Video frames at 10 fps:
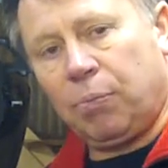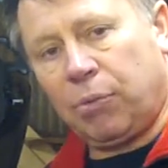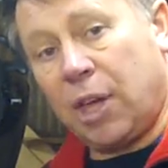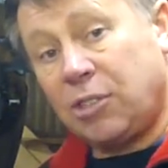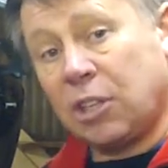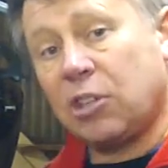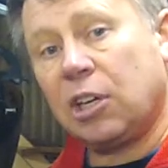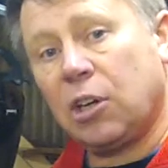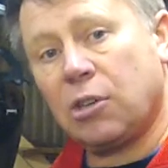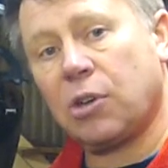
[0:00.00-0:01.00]
they're
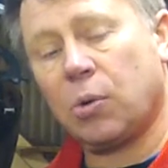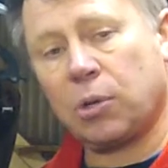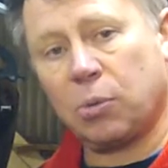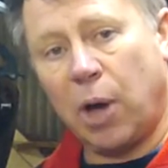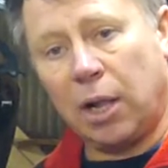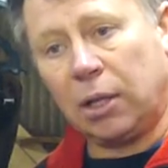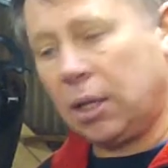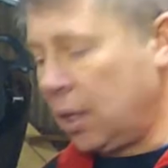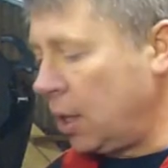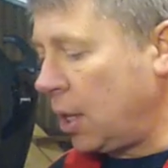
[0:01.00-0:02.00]
16 years old as well,
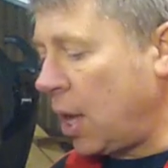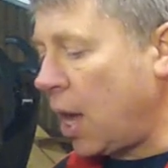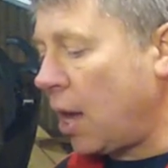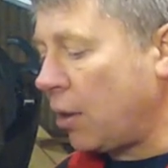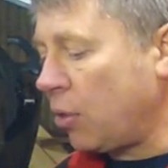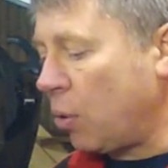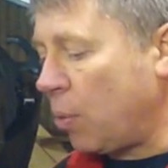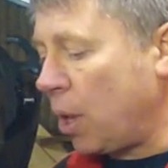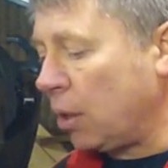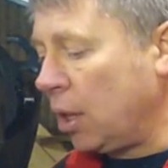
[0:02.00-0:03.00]
and I thought,
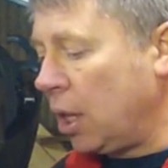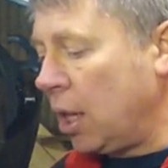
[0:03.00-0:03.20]
well,